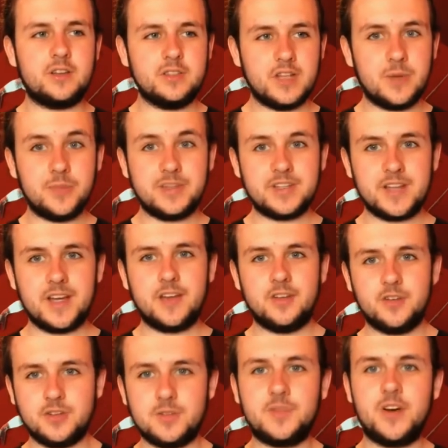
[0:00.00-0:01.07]
coming
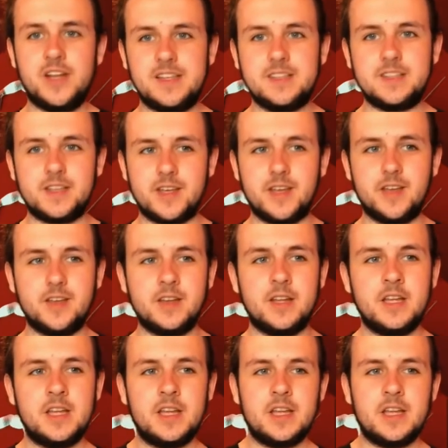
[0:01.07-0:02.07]
together as friends again,